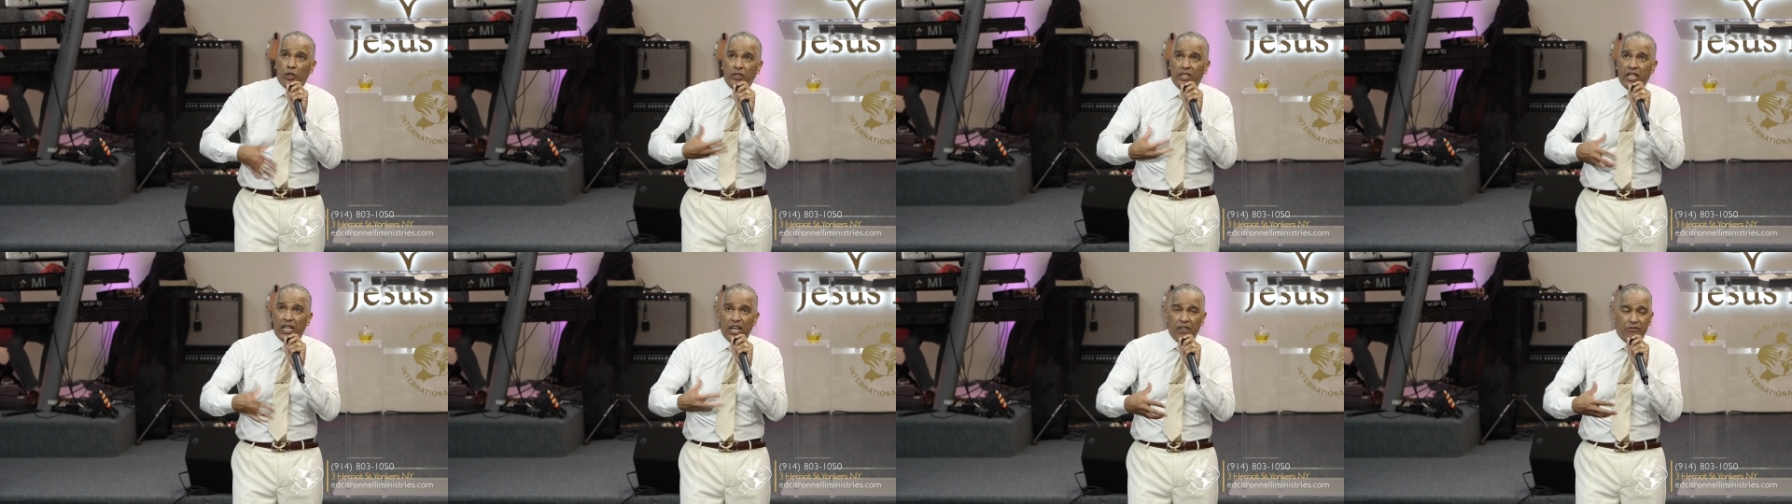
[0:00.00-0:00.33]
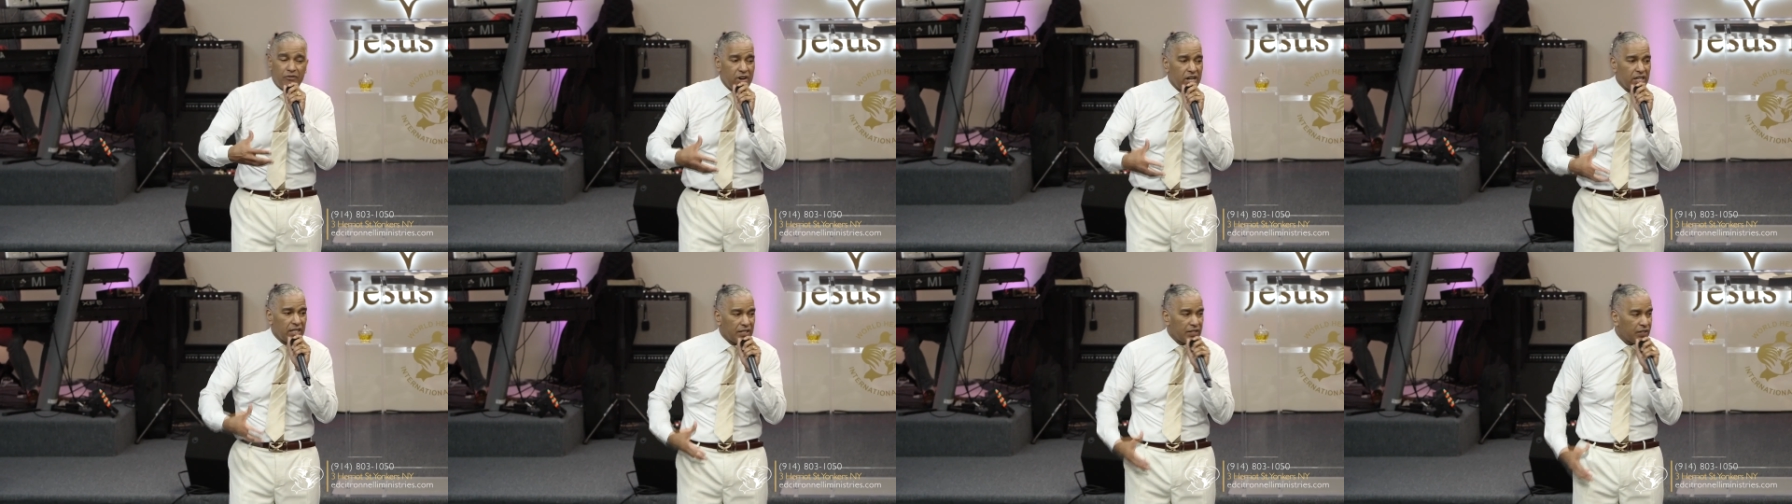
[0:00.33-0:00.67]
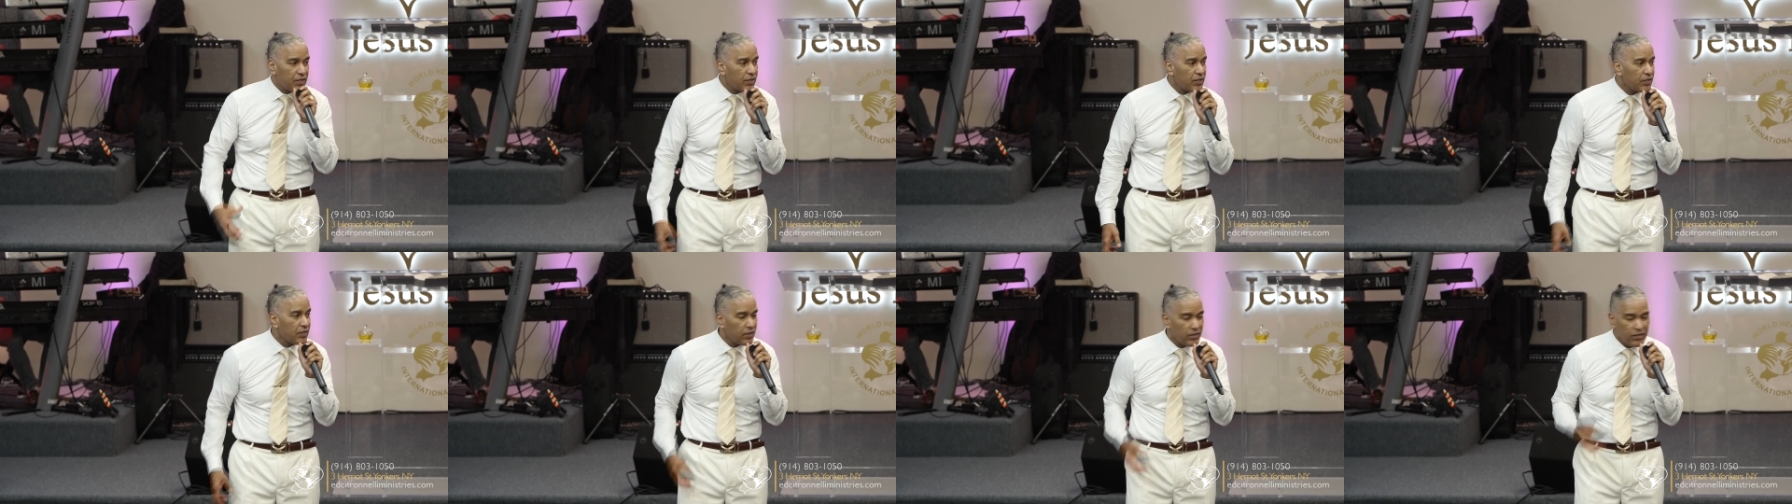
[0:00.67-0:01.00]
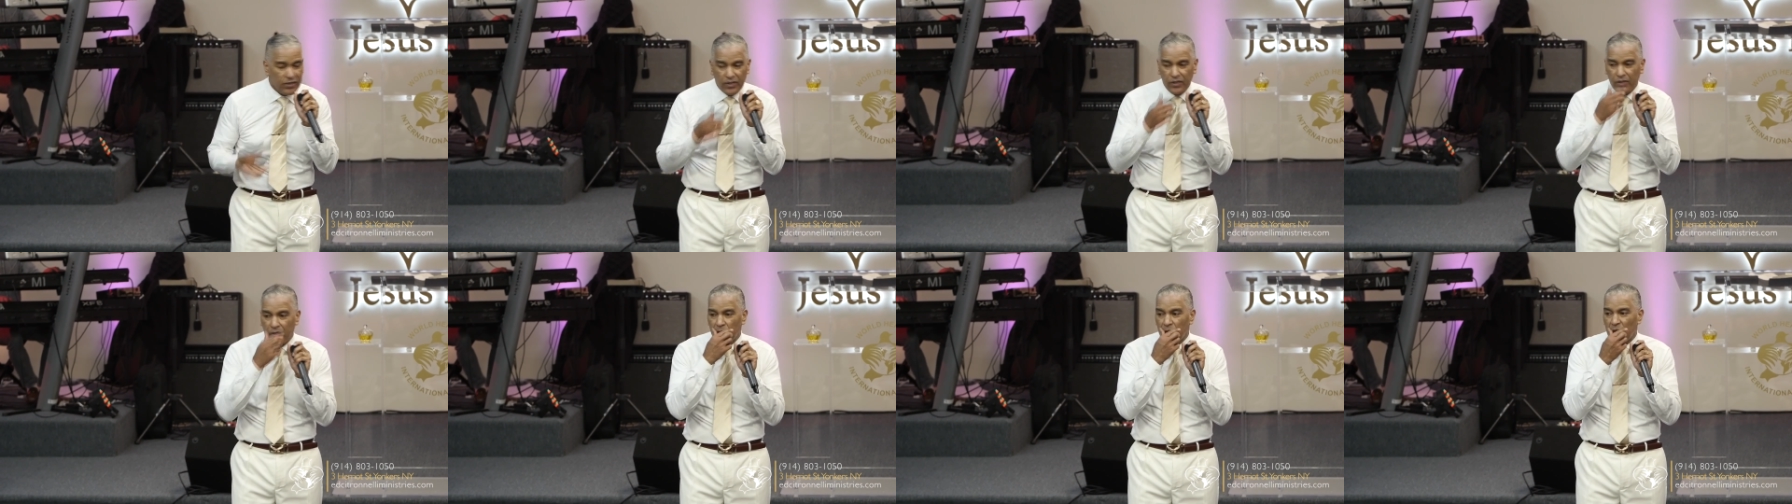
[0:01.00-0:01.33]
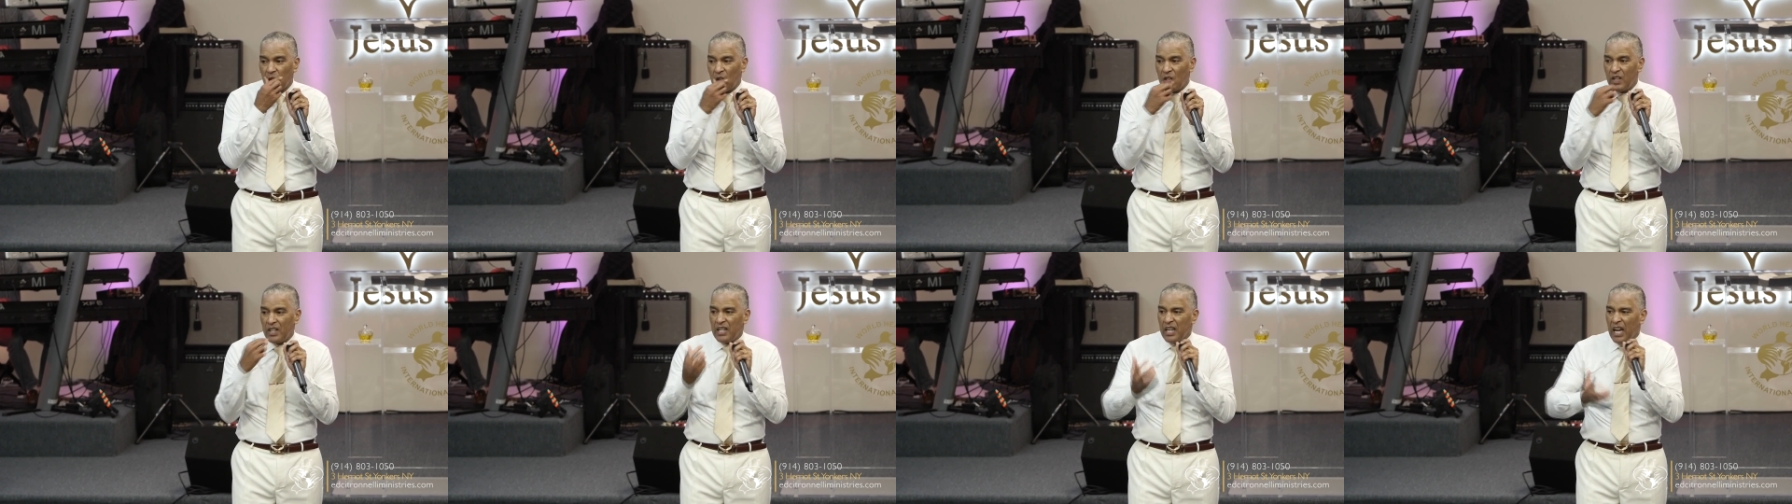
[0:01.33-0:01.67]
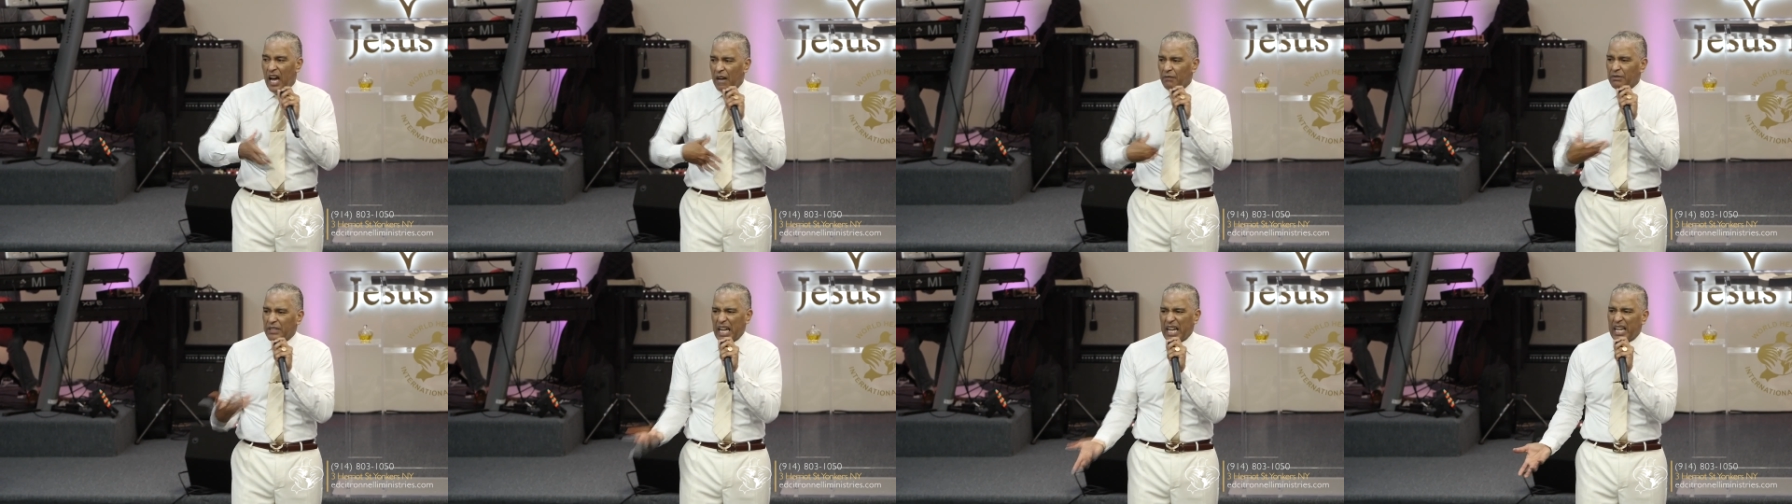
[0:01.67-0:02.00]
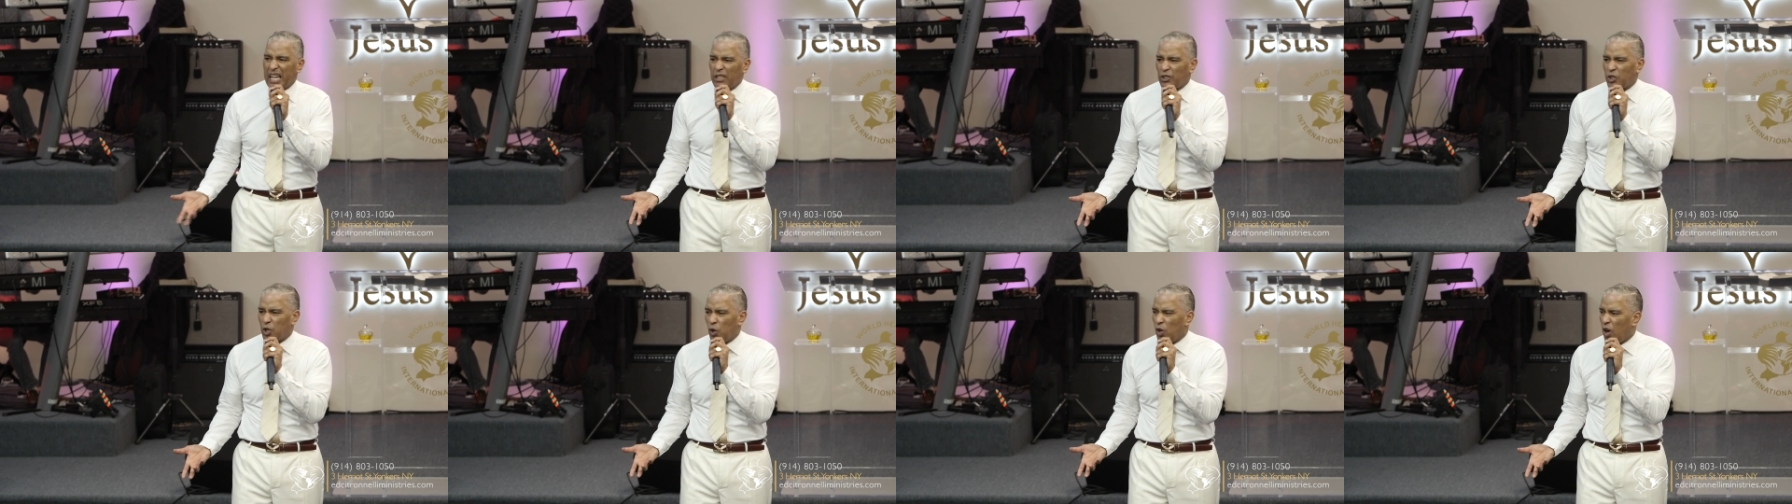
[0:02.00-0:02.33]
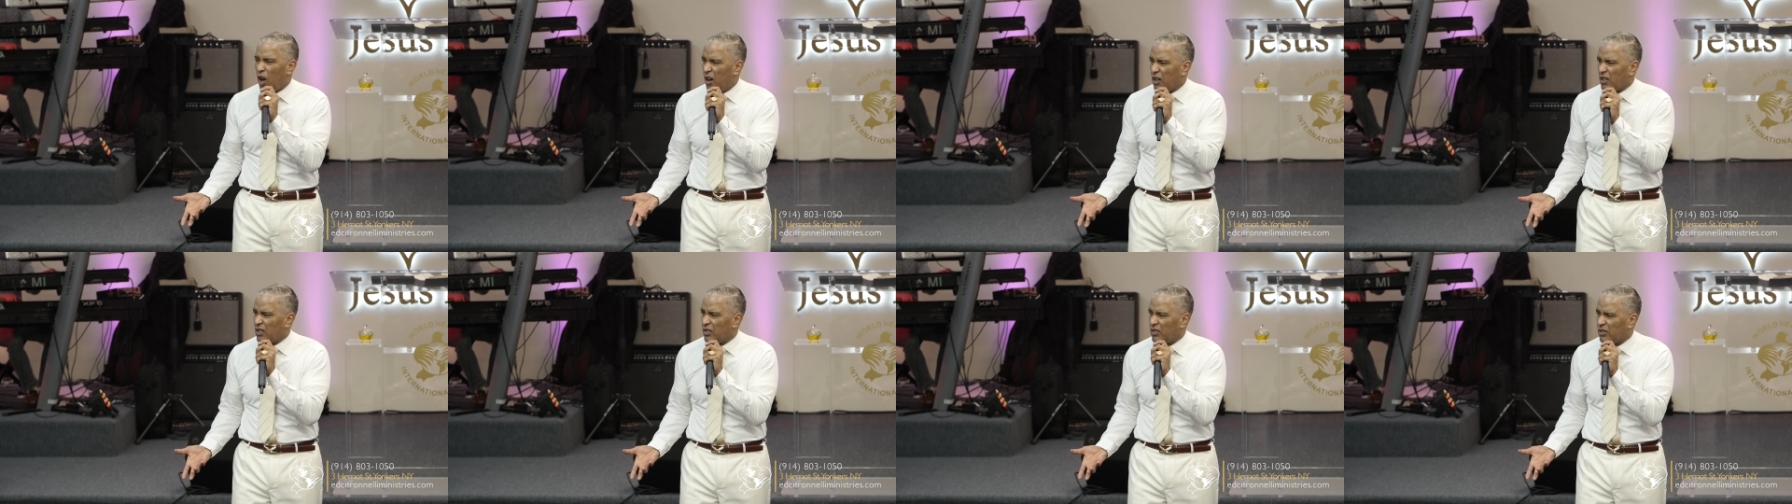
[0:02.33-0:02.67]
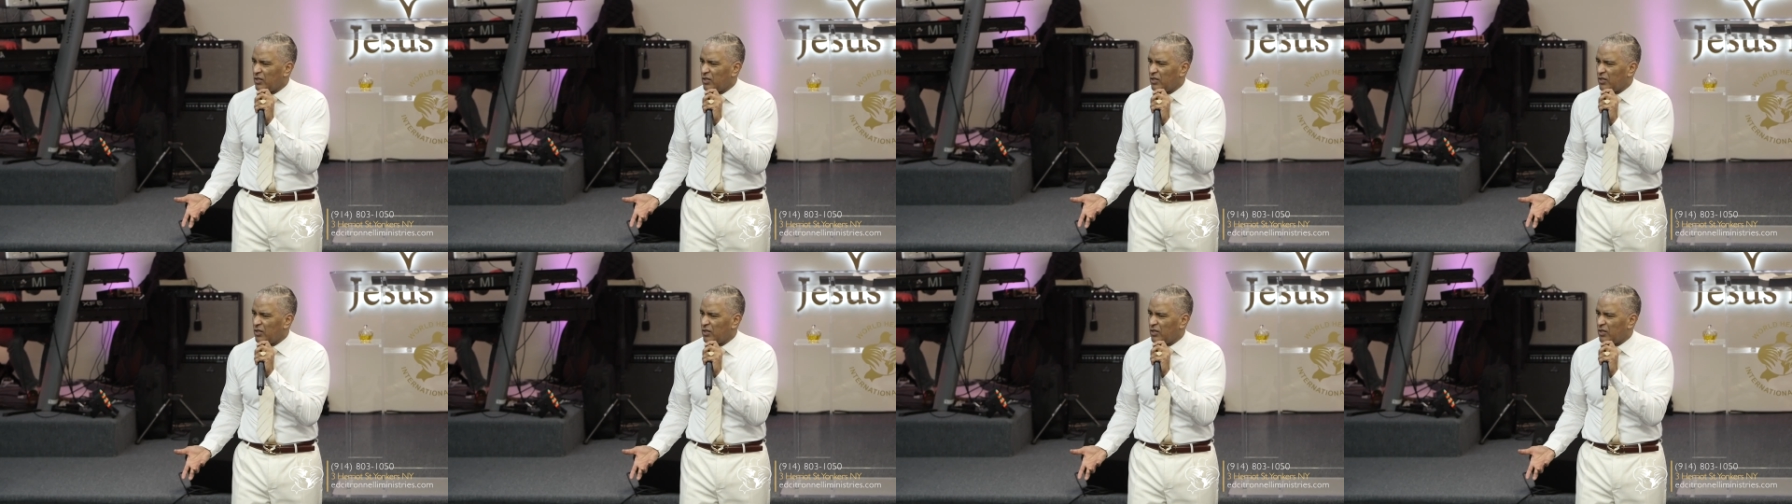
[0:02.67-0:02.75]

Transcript: deliverance. I'm taking too long.